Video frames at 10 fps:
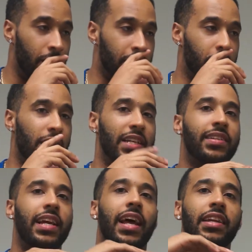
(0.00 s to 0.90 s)
So let's
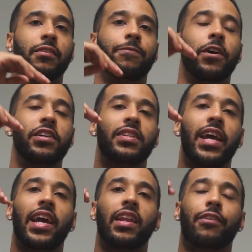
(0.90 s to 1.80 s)
say like the first
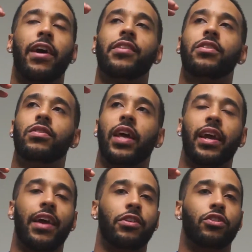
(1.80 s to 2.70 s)
day, like right after, like
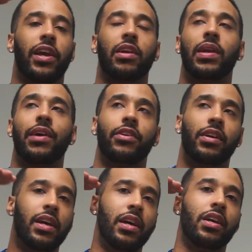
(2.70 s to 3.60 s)
after you train or
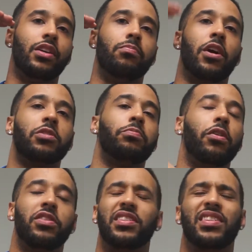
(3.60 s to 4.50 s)
whatever, muscle
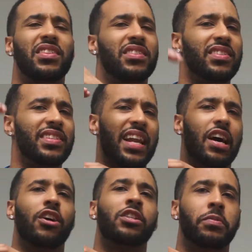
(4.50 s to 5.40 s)
protein synthesis is at
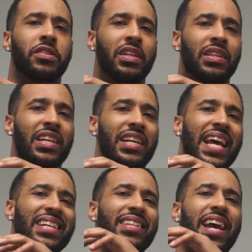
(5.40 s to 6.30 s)
100%. Then the
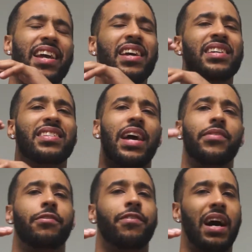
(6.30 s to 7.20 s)
next day,
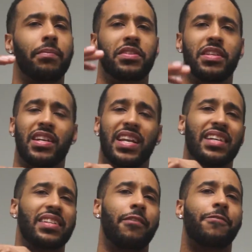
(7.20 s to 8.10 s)
75%. The
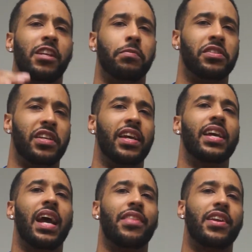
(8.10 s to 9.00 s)
next day, 50%.
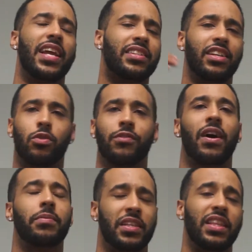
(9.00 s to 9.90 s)
And then the next day,
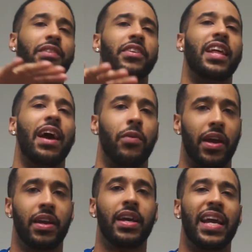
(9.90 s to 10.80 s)
25%. Think of it that
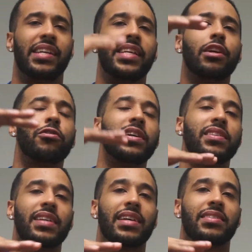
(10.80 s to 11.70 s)
way. It
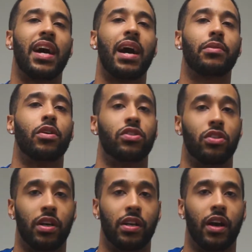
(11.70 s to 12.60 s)
decreases as time goes
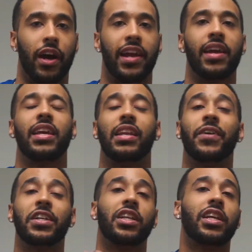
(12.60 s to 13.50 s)
on, all right? And
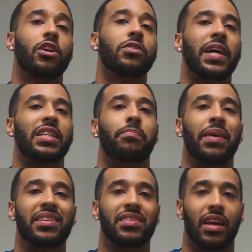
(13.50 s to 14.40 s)
eventually it goes back to
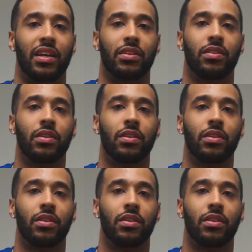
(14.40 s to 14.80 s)
baseline.